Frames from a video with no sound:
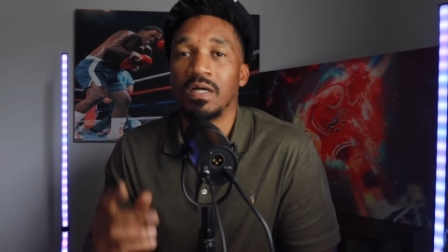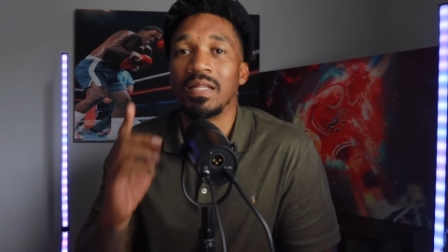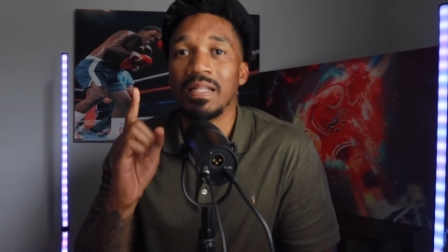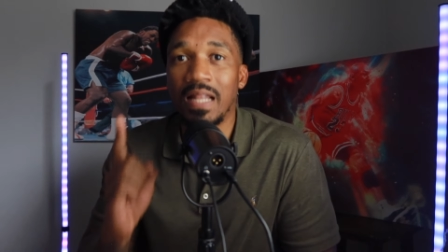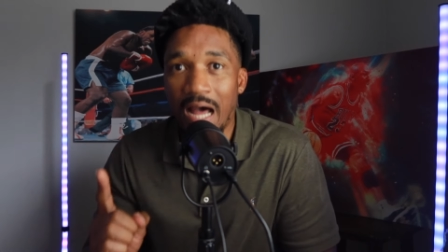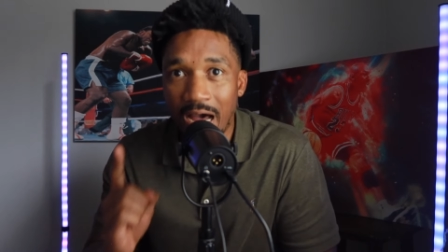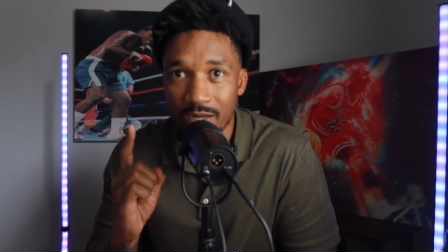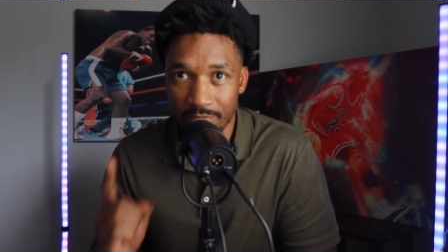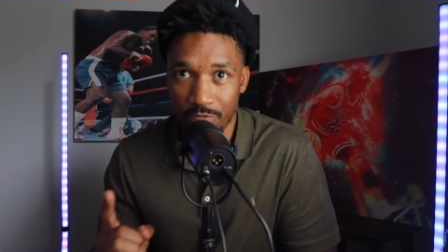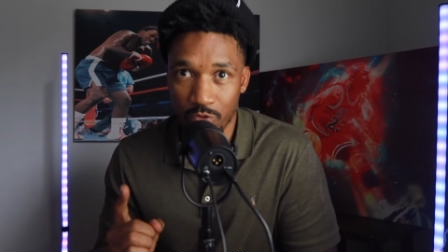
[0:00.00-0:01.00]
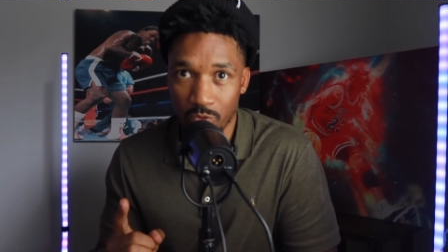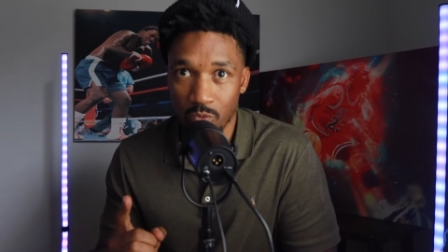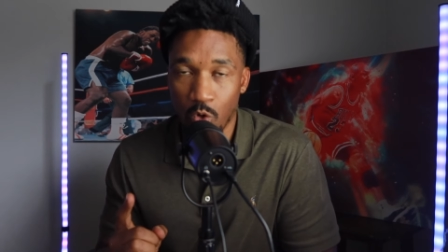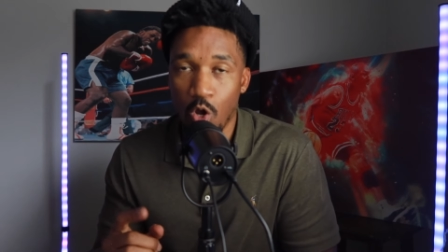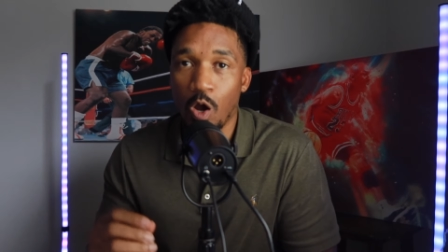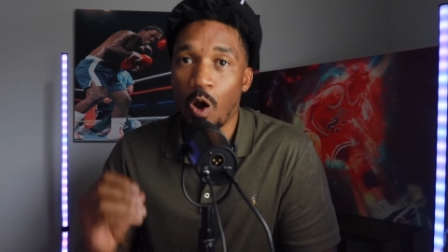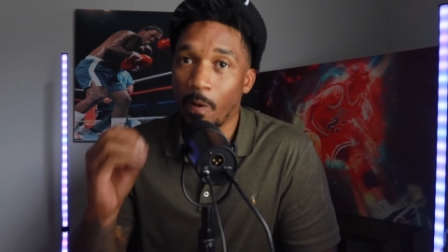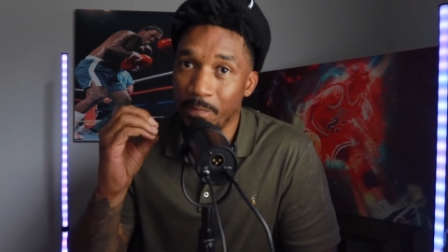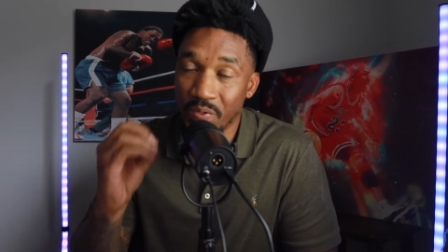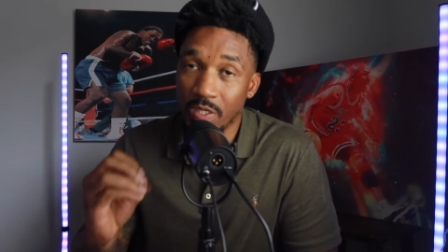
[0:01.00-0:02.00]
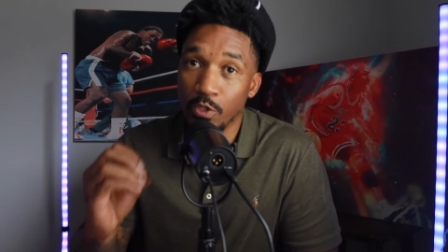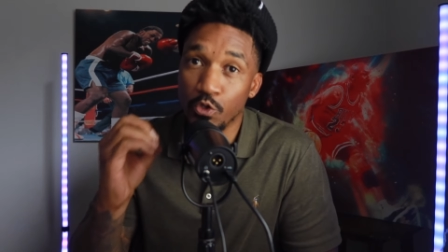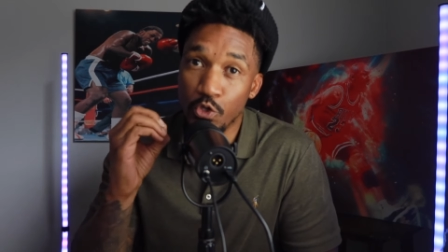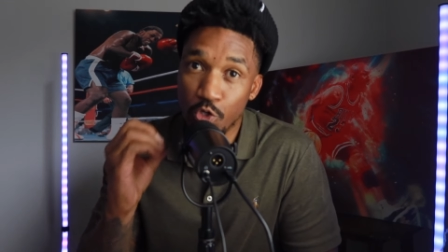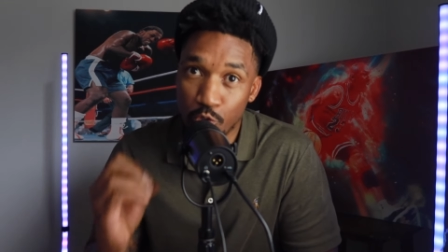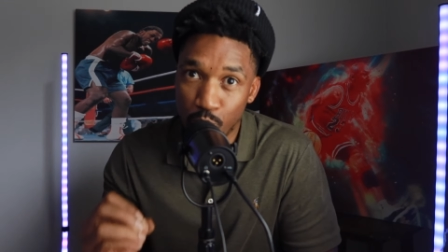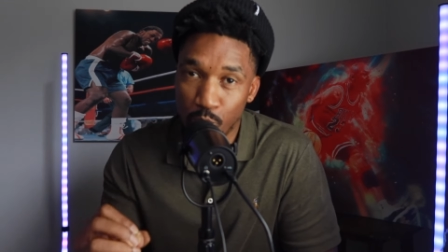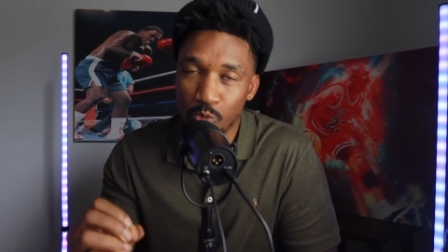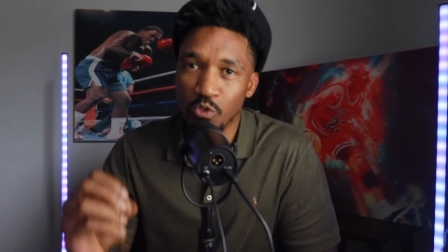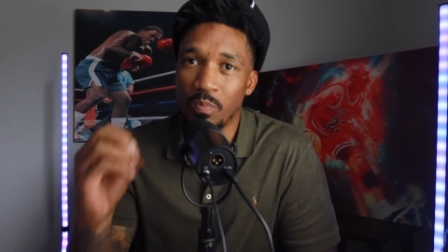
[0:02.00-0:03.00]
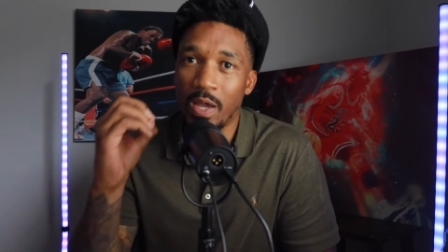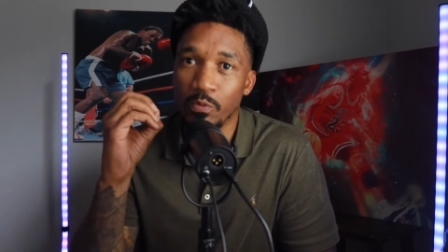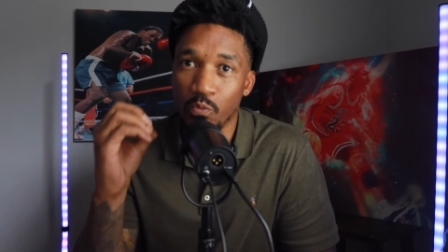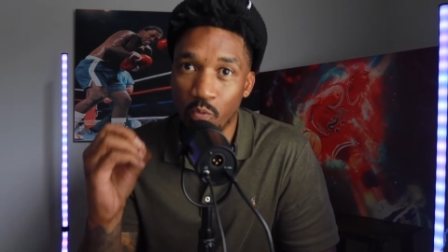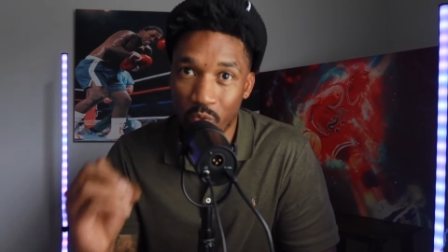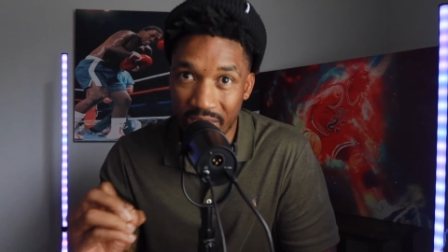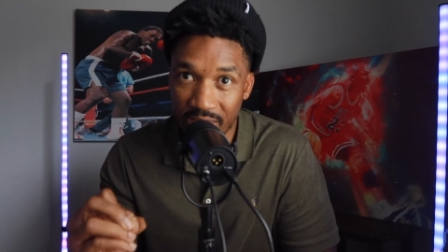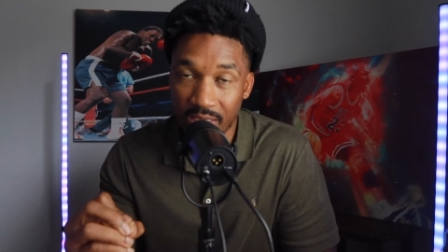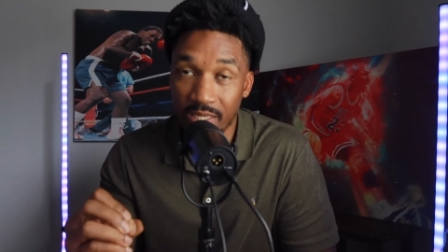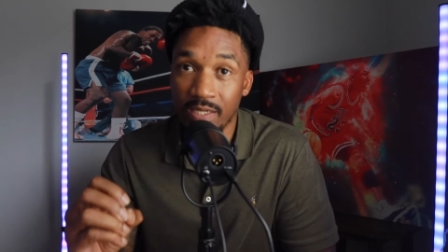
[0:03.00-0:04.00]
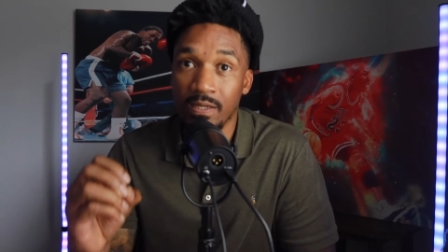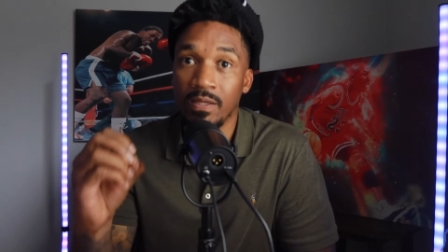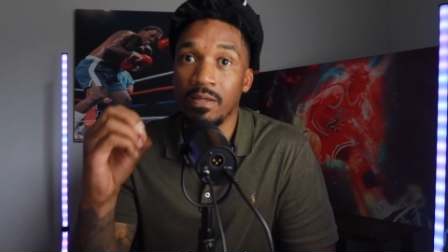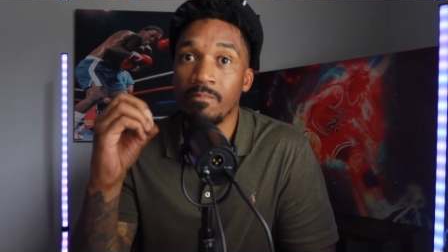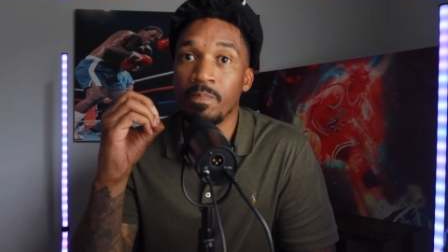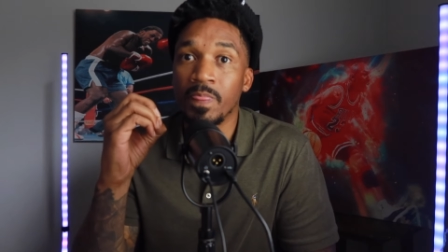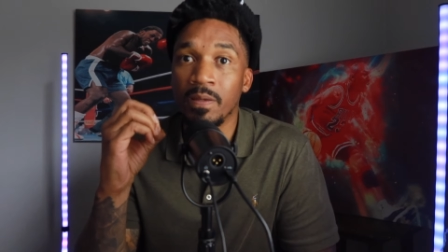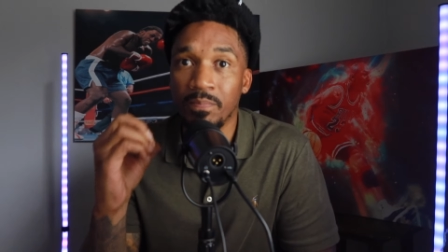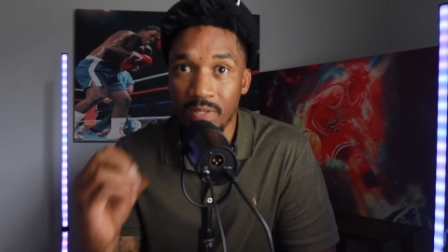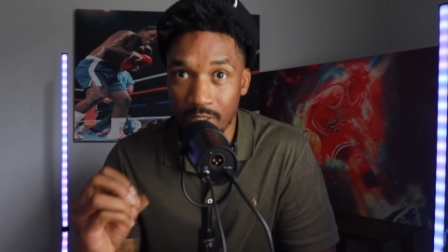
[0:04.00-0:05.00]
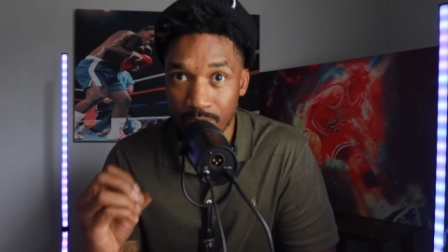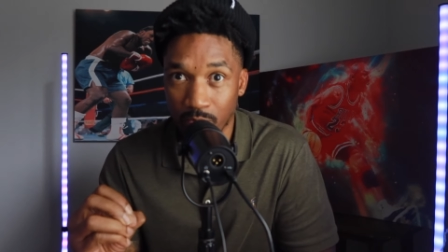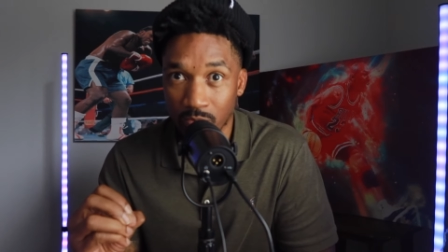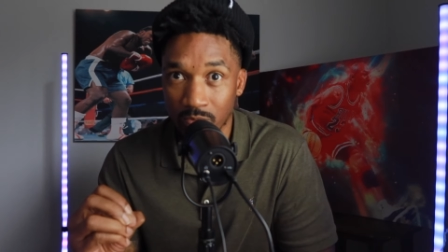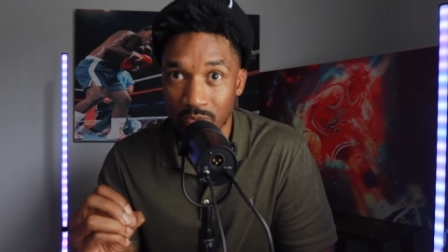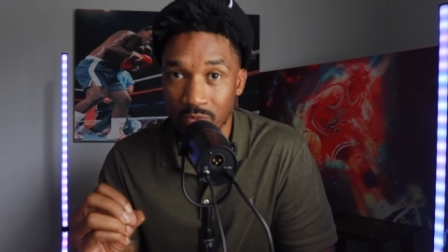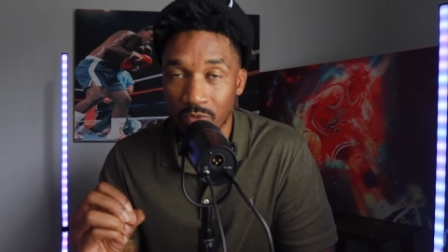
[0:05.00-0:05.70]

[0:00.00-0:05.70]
a lot of you are being used by wicked people